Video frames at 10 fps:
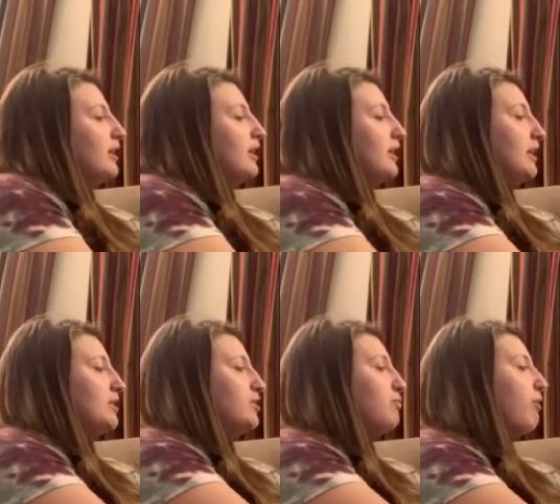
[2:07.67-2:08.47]
He
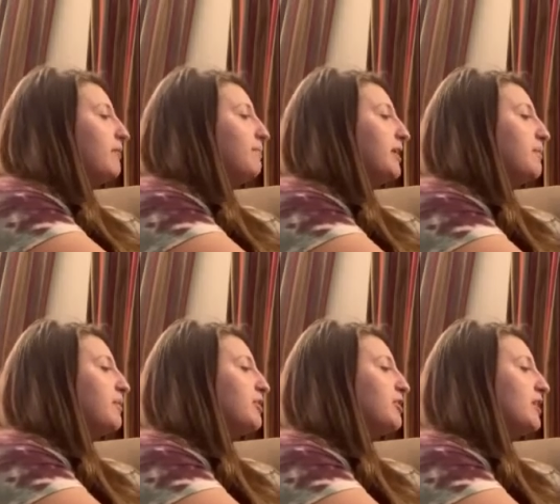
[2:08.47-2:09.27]
eats one peanut
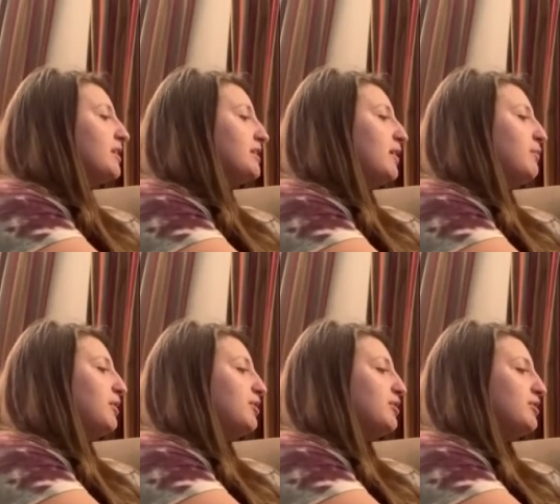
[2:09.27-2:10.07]
butter and jelly
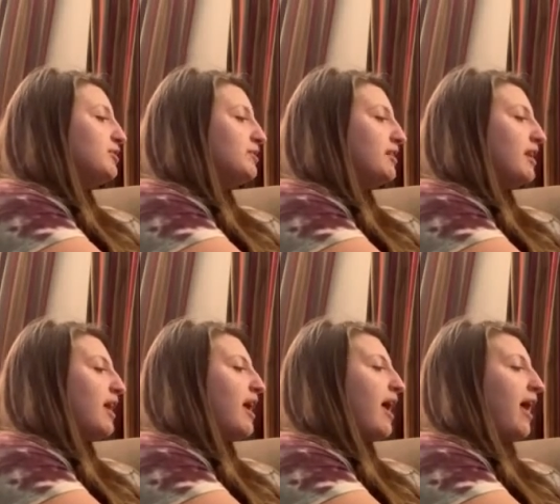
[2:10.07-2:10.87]
sandwich
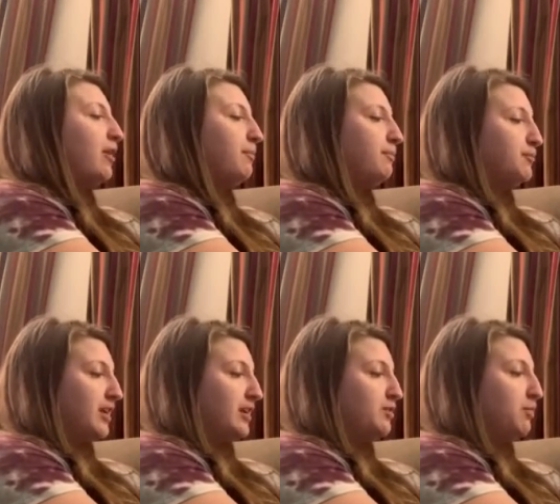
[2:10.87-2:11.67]
and
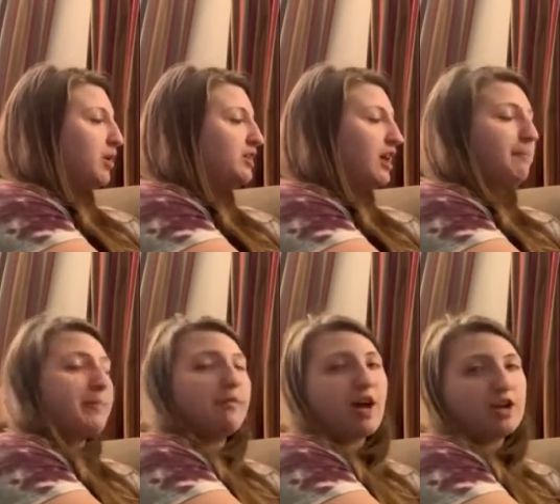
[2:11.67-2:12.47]
drinks one cup
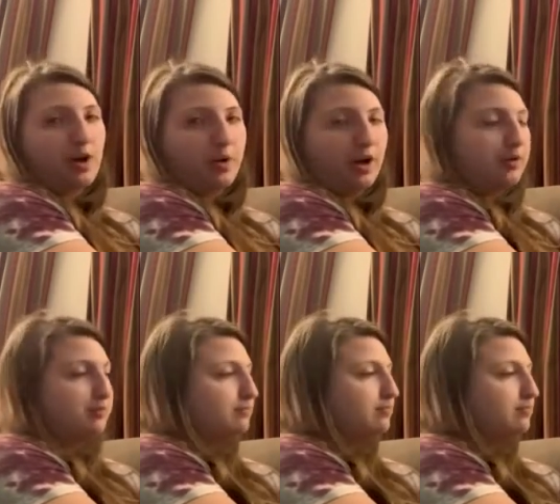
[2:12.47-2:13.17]
of hot cocoa.